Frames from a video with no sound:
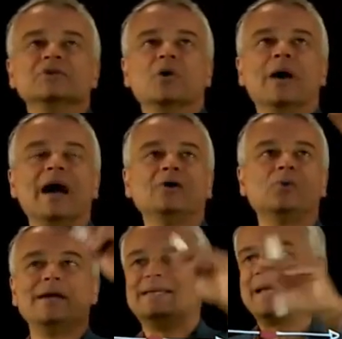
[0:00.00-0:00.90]
So how
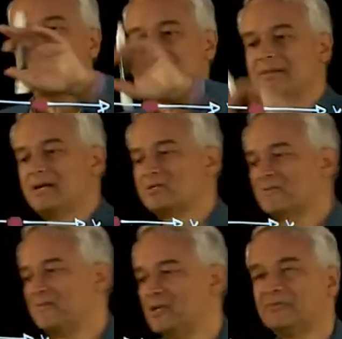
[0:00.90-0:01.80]
do I get the
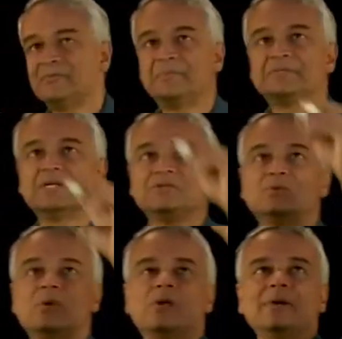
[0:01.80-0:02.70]
electric field from the
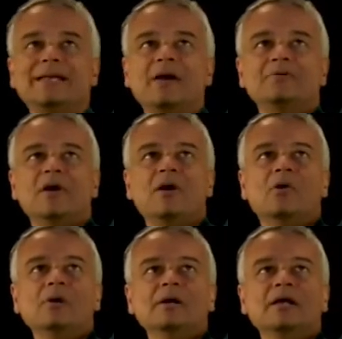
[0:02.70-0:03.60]
potential? Well, we now
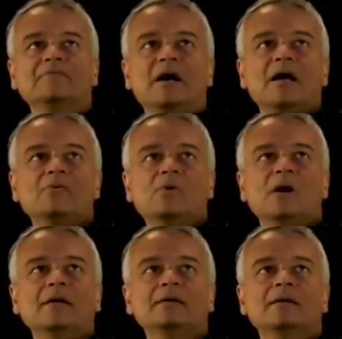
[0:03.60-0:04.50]
know if I
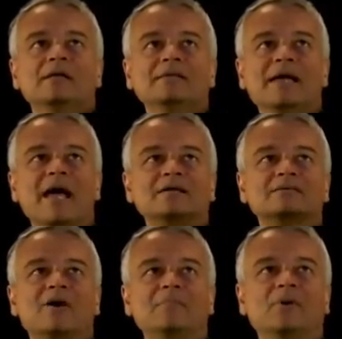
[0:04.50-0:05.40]
want the
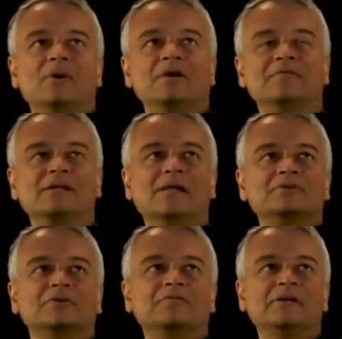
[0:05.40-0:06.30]
x component of the
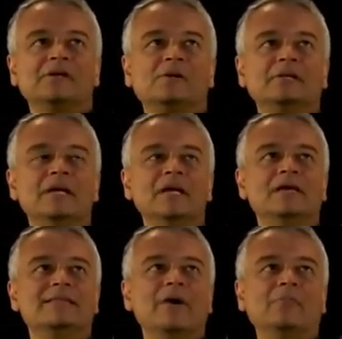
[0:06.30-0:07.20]
electric field,
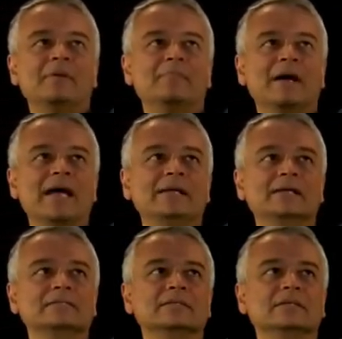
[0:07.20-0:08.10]
that will be
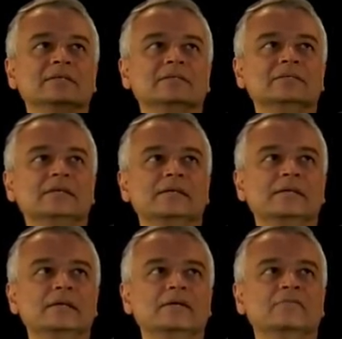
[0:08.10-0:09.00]
minus
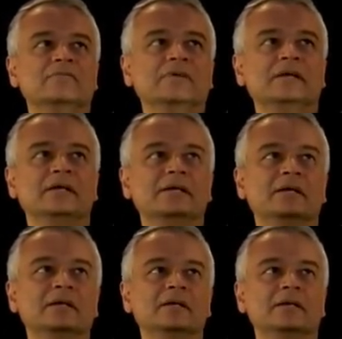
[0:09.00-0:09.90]

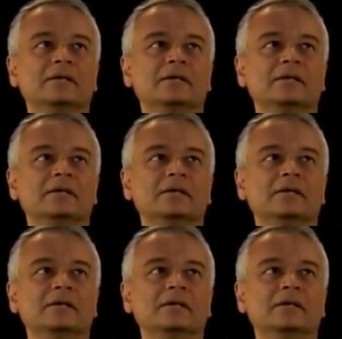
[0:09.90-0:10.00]
dv